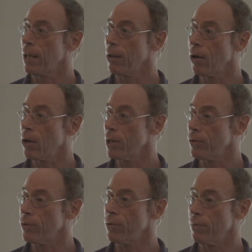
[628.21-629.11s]

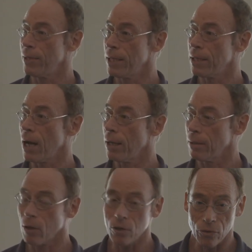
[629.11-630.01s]
Lawrence did
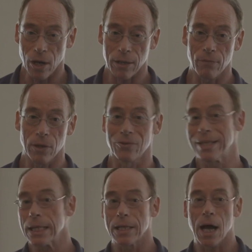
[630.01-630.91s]
not, Lawrence Rockefeller
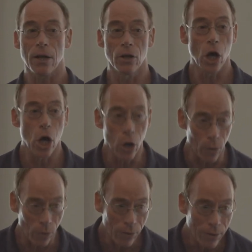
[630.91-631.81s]
did not
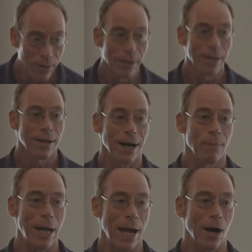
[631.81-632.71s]
know
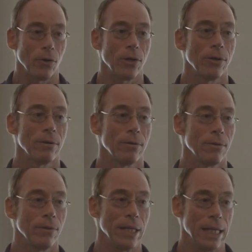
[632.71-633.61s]
about
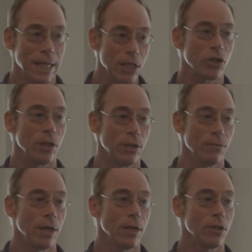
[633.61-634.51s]
the
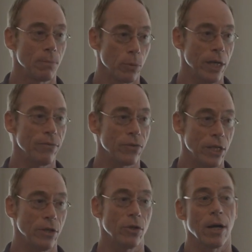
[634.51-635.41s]
initiative to brief
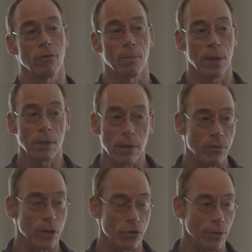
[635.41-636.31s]
senior governmental
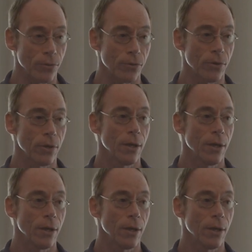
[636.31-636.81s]
officials